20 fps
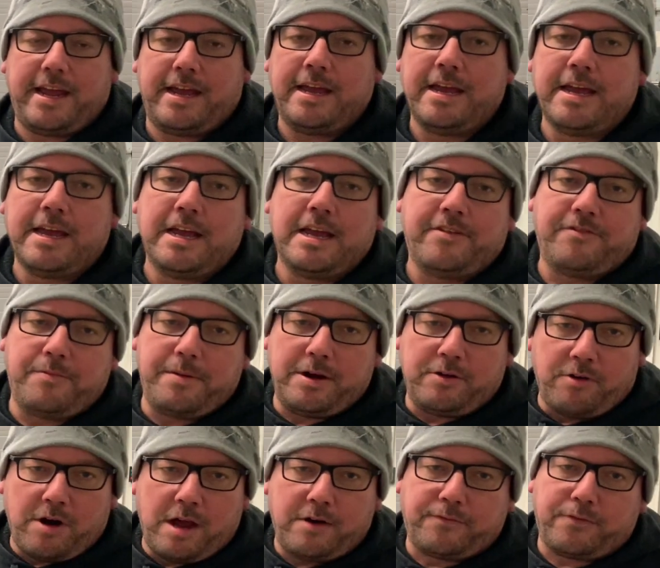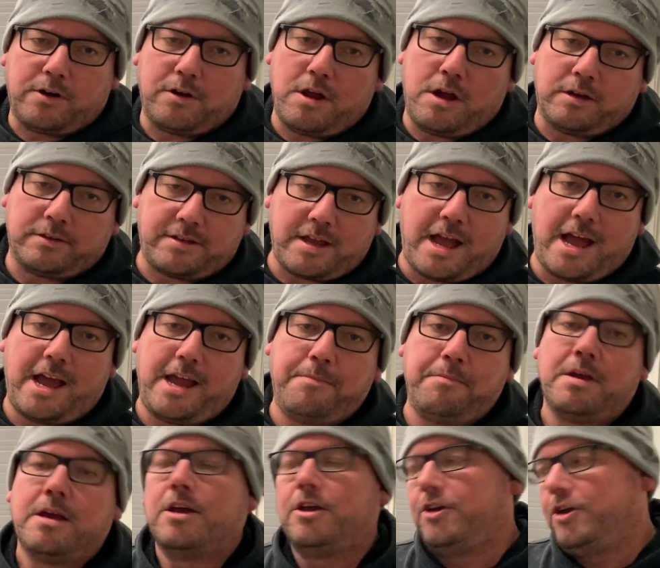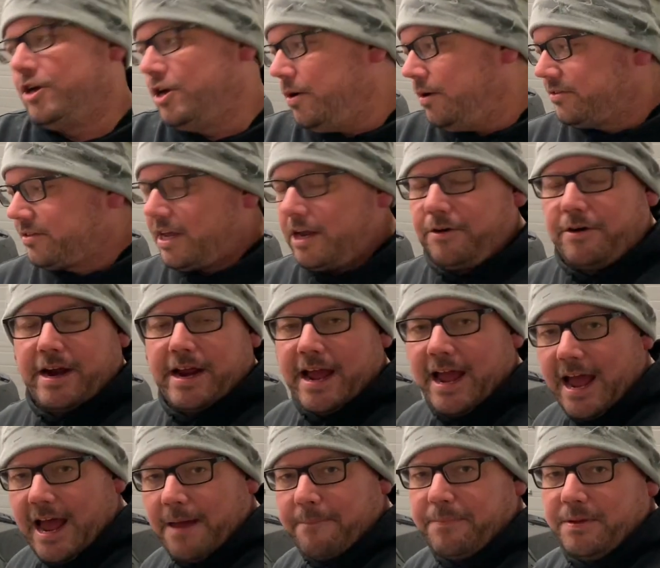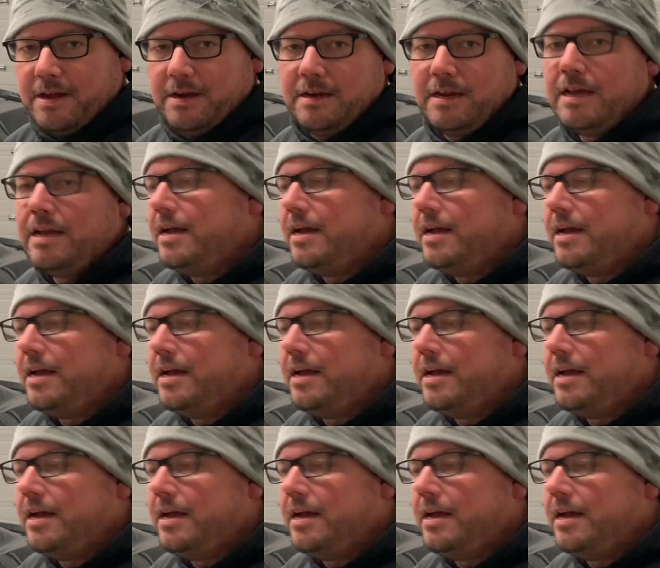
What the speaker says: If you've been around for a long time, you know what's getting ready to happen.